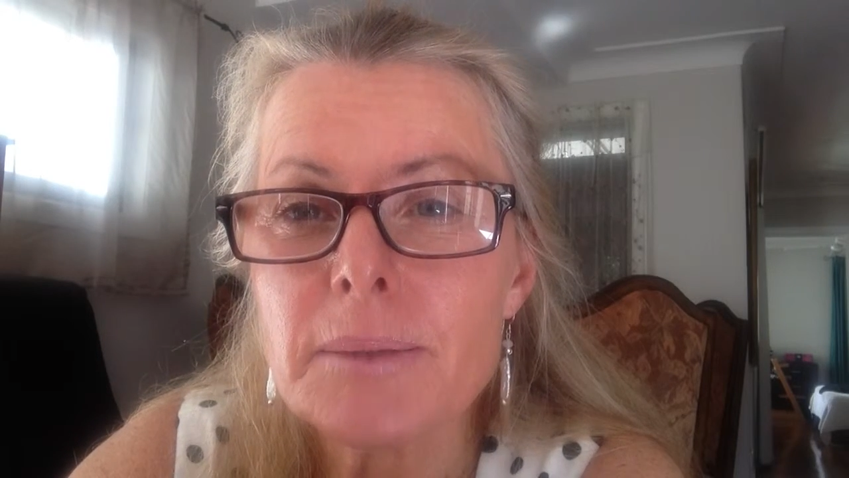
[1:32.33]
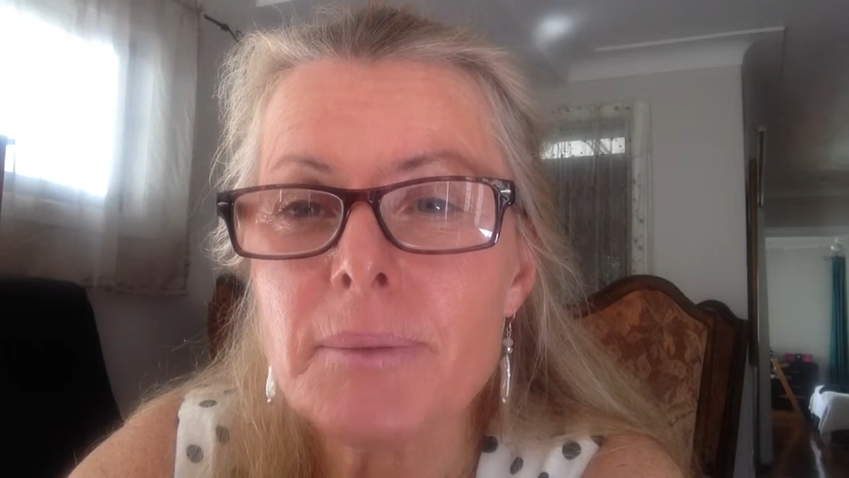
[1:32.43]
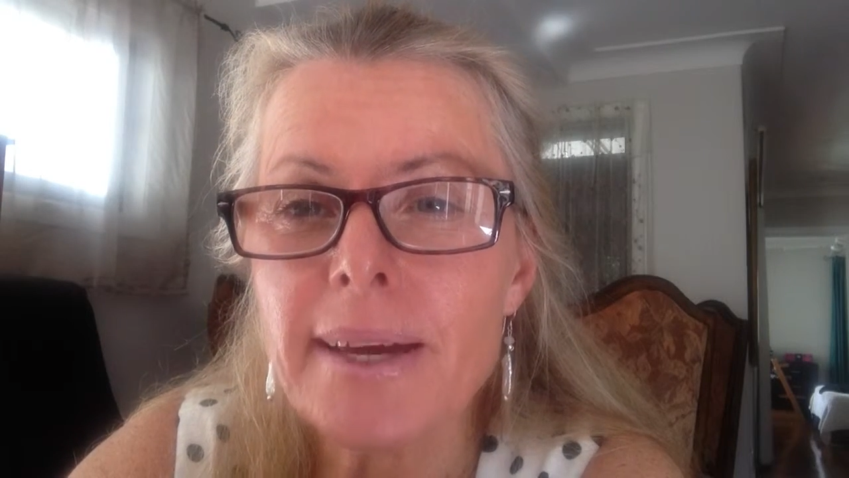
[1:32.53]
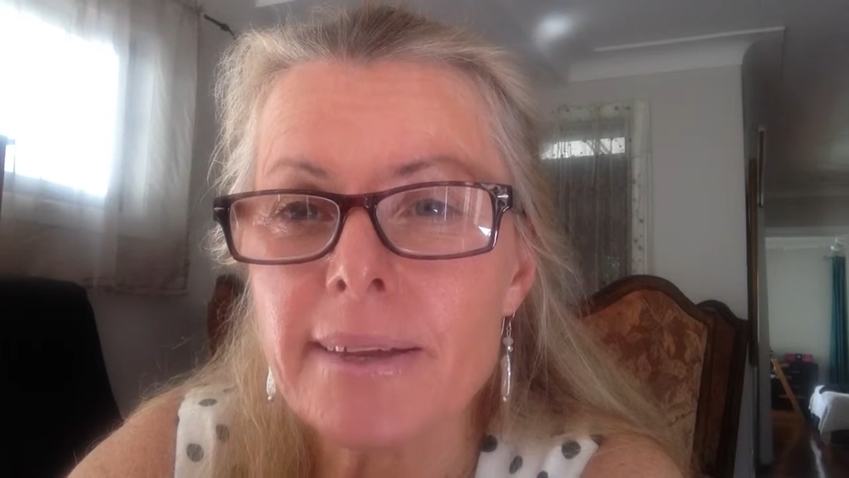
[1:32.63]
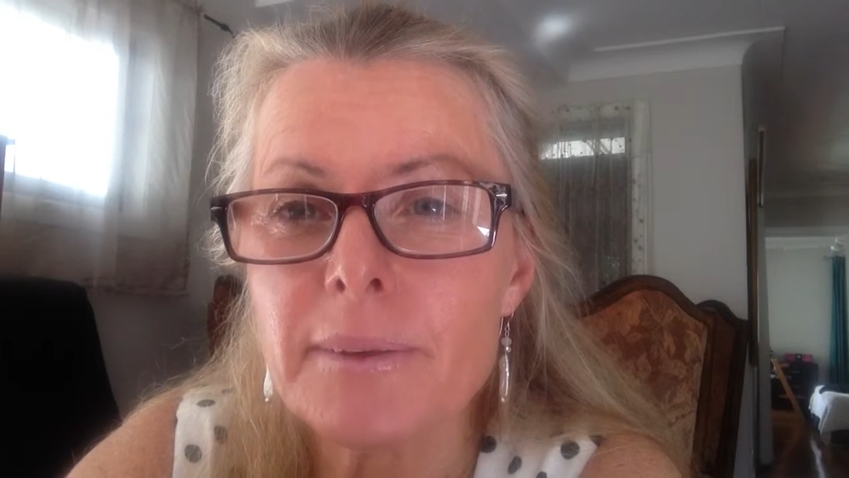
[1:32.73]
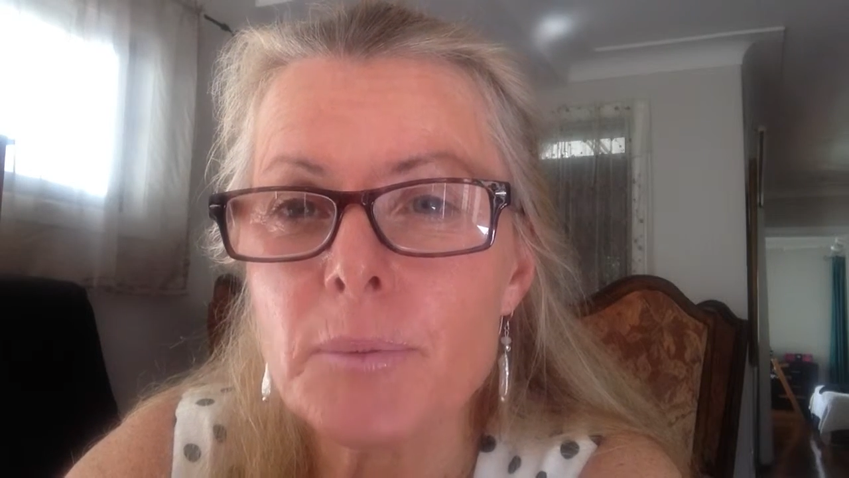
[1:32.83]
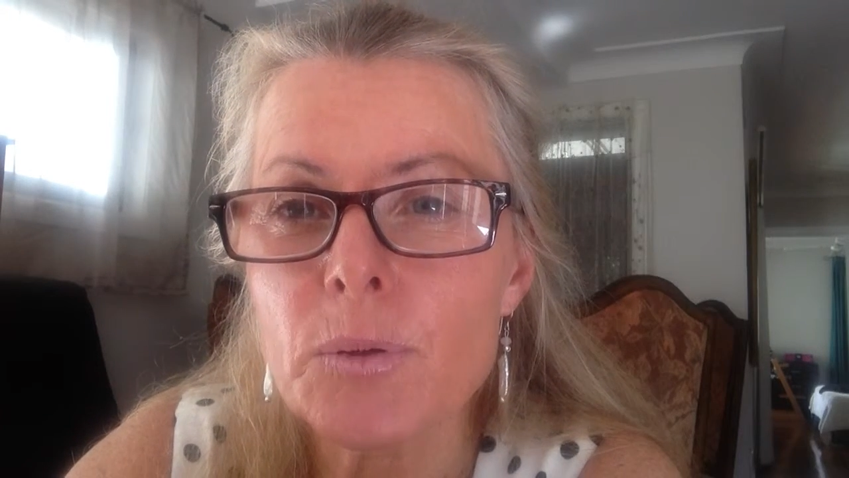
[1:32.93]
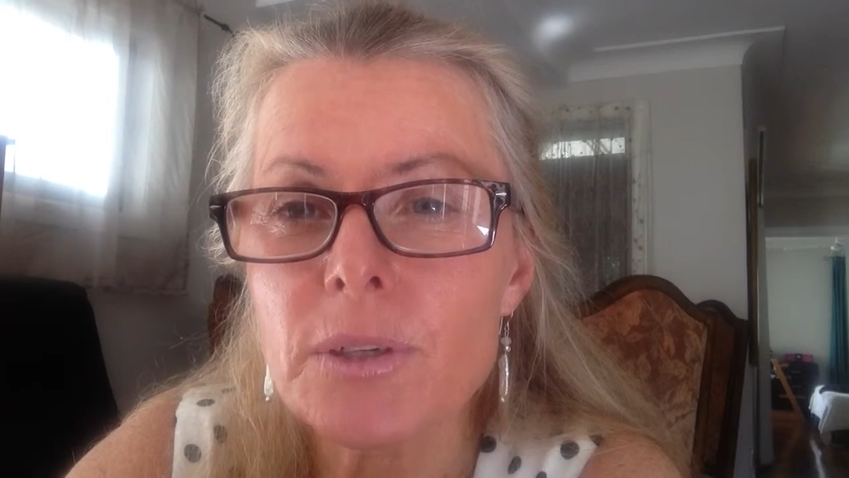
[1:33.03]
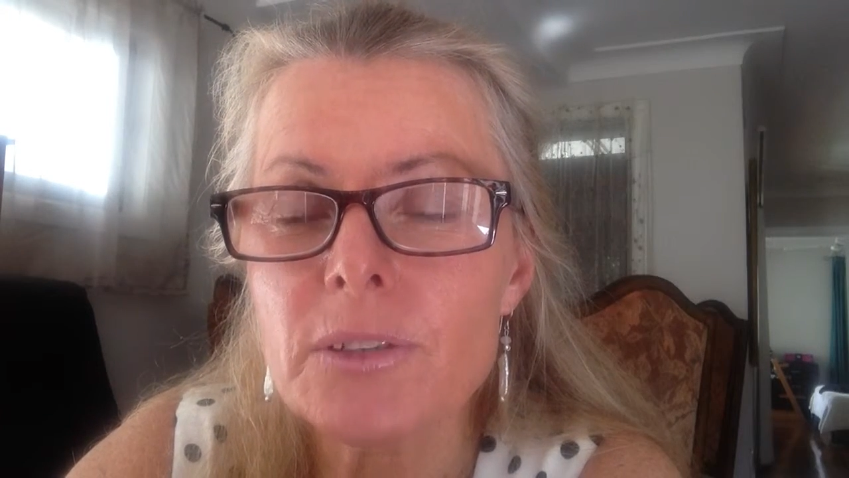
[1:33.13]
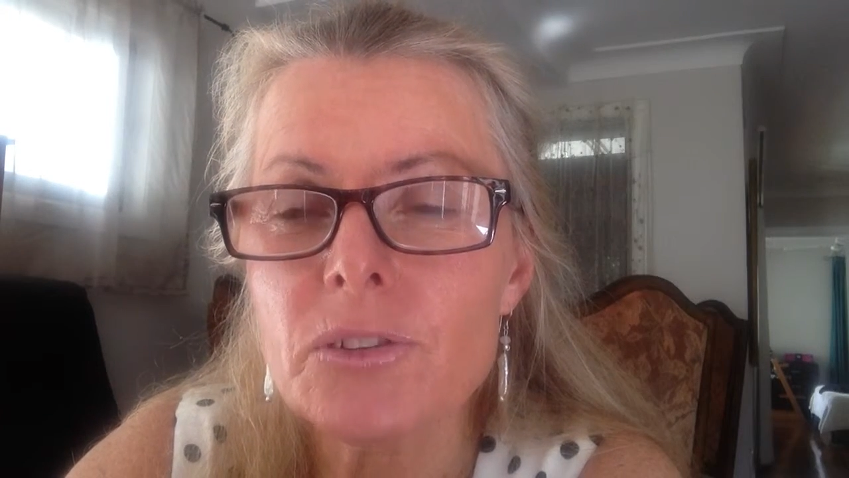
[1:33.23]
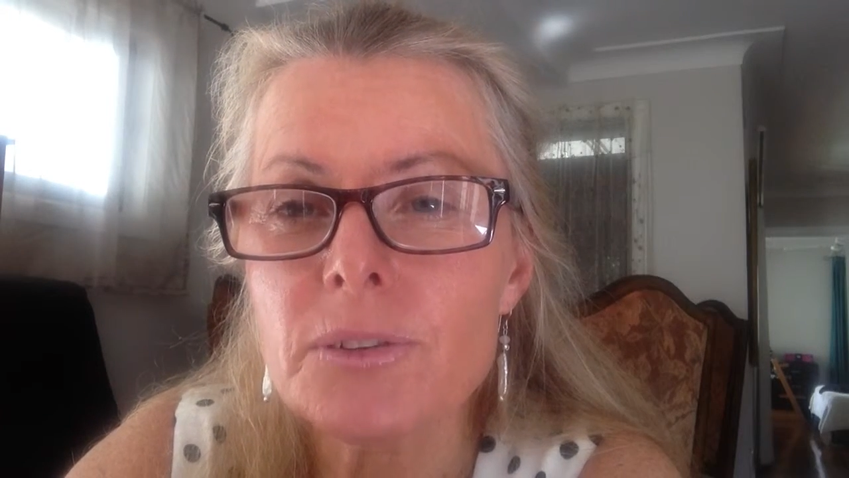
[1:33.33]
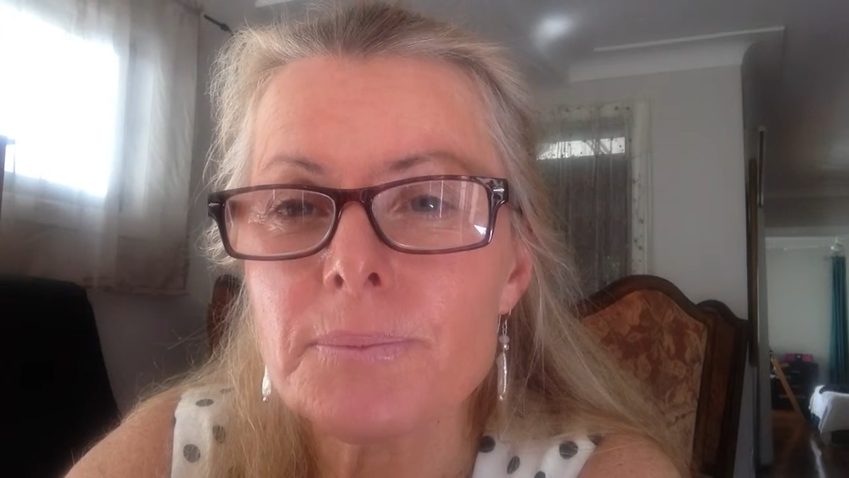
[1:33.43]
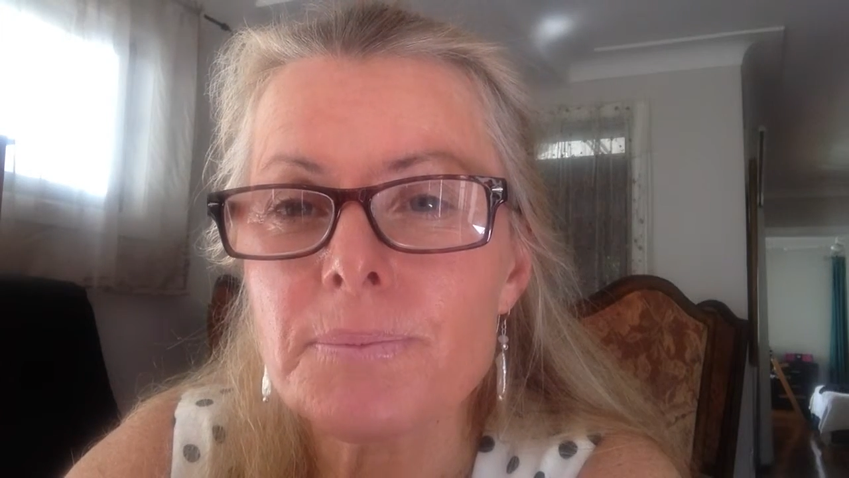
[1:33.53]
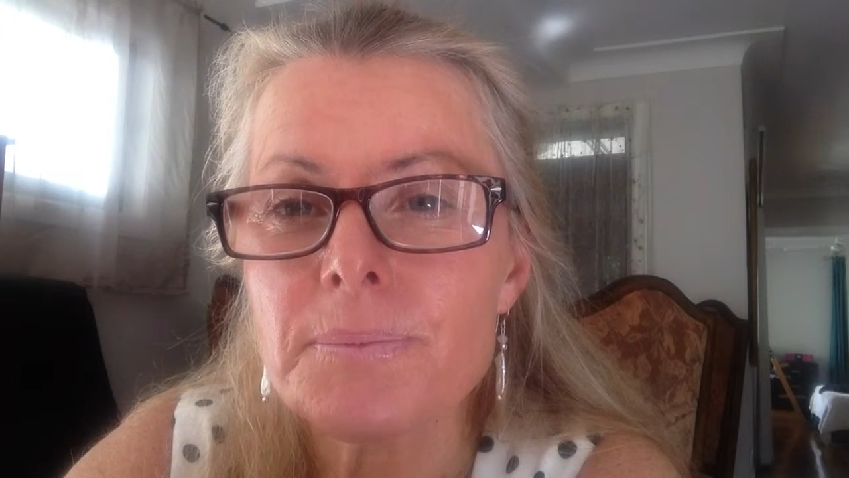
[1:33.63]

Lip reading: paying the mortgage,